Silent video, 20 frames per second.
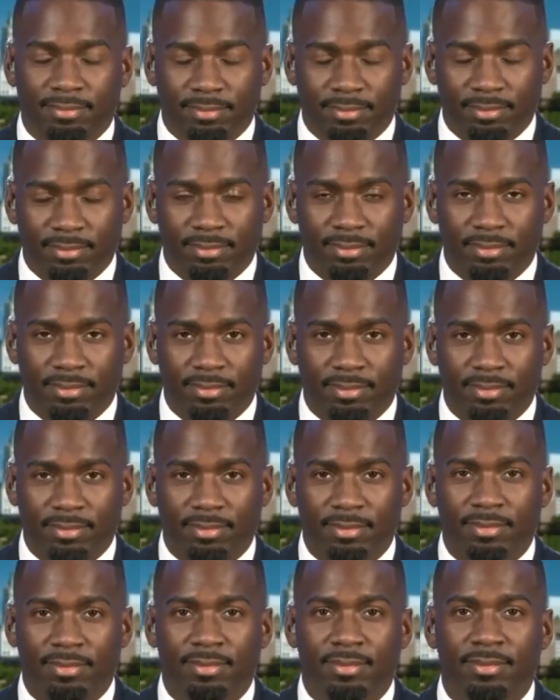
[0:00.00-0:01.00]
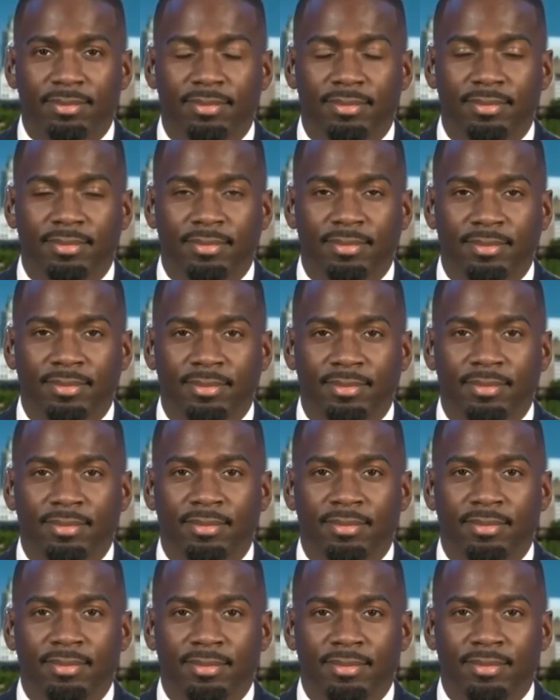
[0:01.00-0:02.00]
Community Action
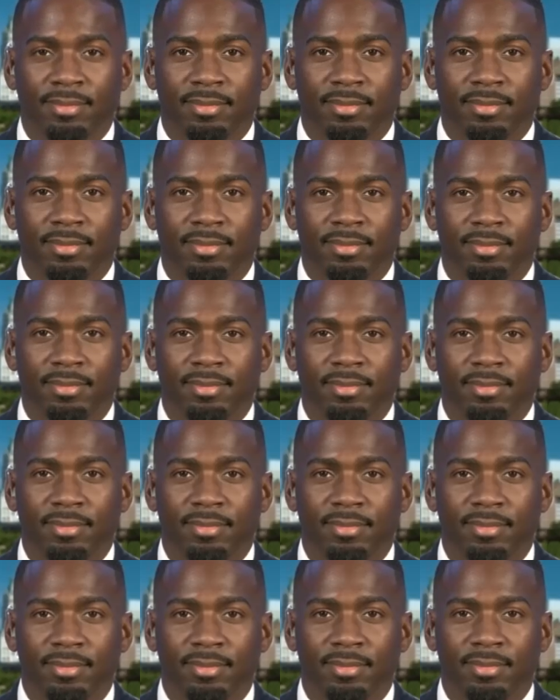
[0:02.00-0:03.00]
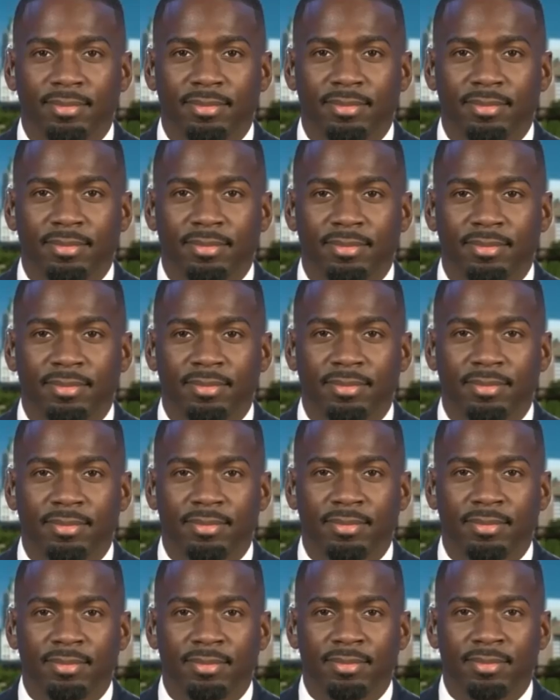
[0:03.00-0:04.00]
Pollution. We will continue to follow
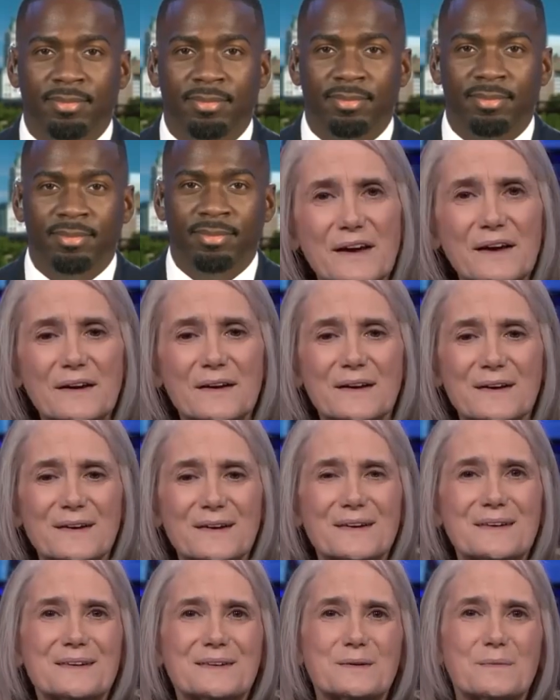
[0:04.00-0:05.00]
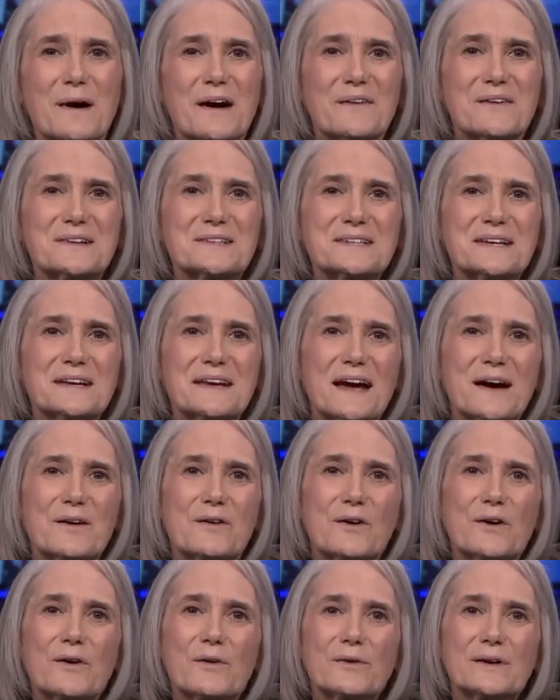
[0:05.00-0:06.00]
this story. Democracy Now!
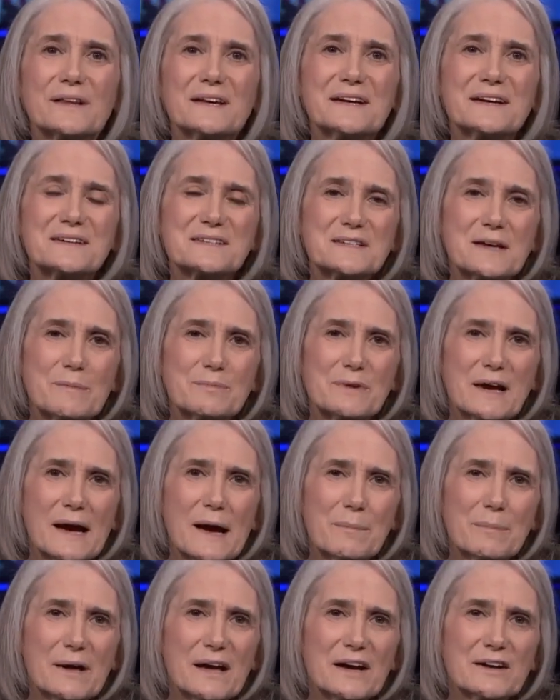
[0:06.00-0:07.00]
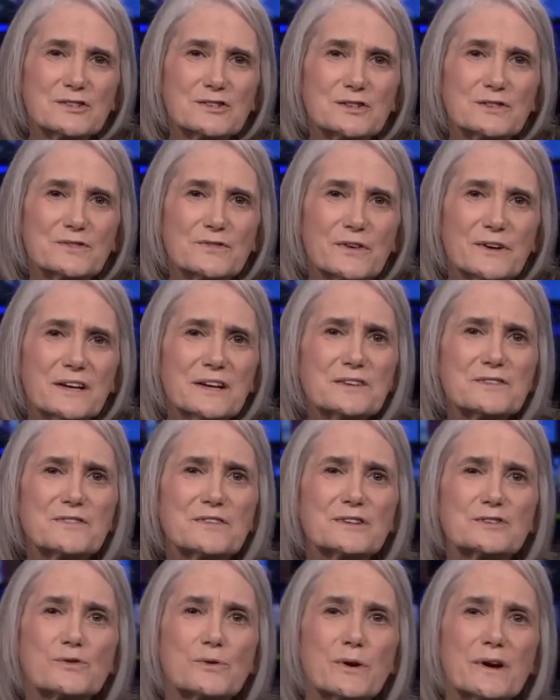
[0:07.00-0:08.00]
Currently accepting applications for an
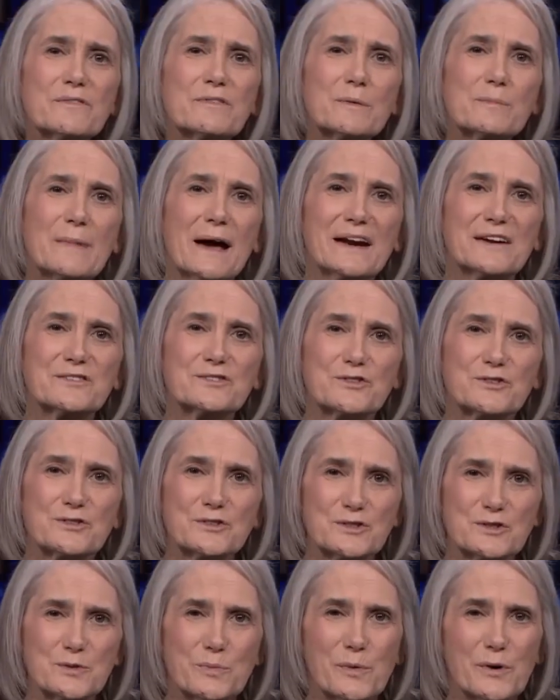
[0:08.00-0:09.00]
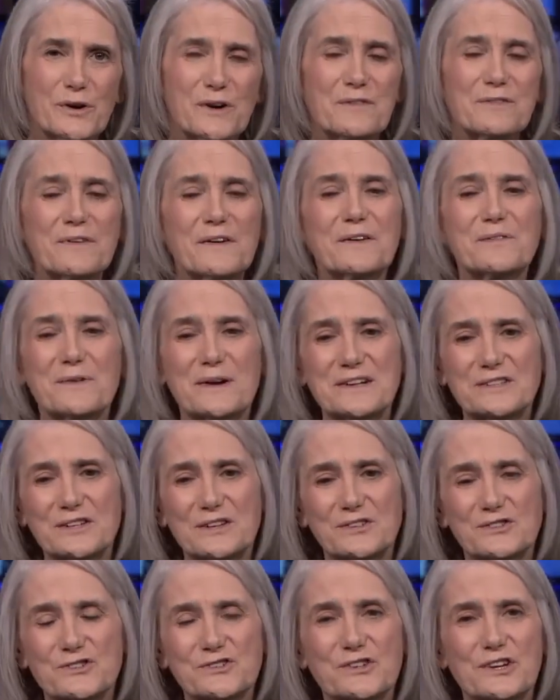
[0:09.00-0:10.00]
individual giving manager to support our fundraising
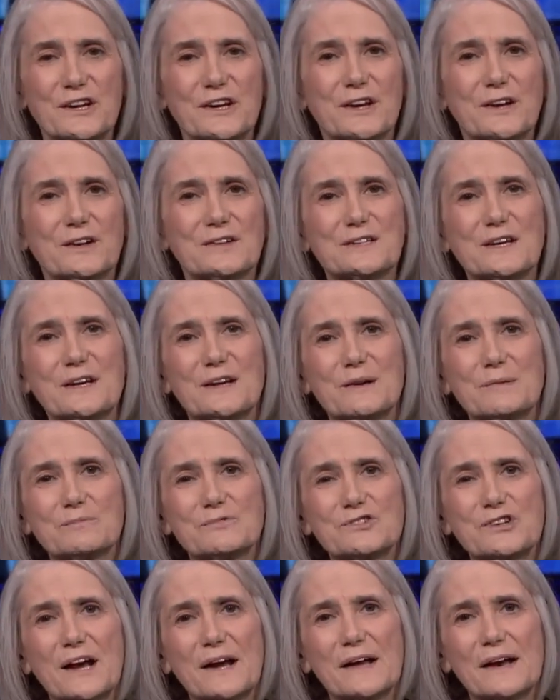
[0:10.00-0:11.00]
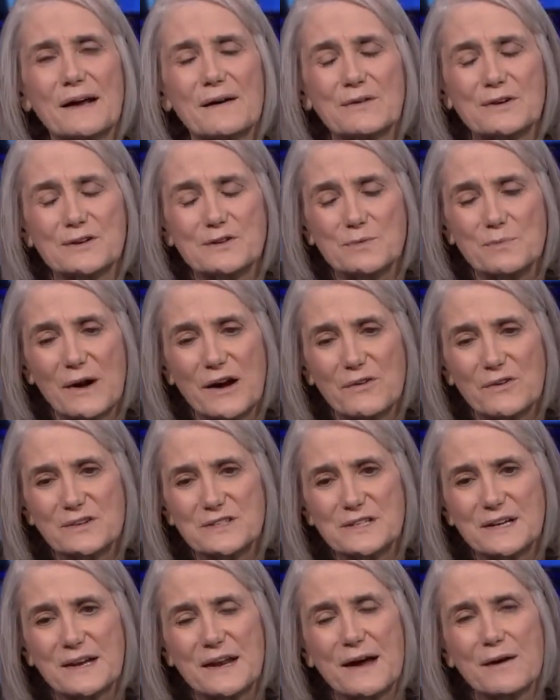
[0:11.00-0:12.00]
team. Check it out at
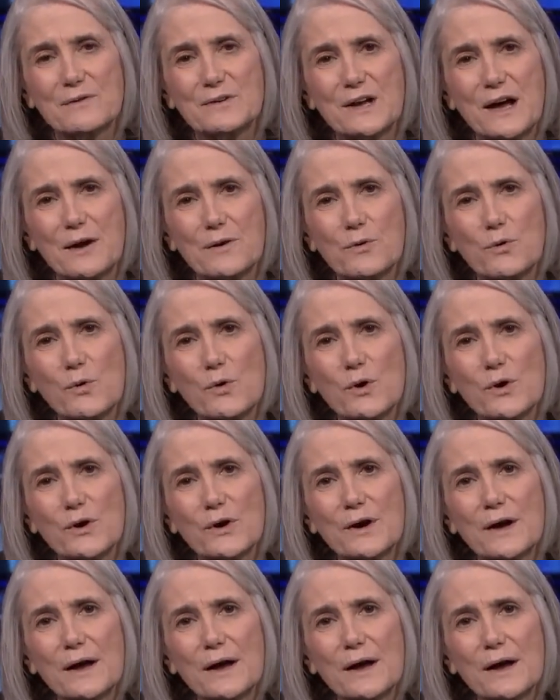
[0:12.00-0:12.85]
democracynow.org.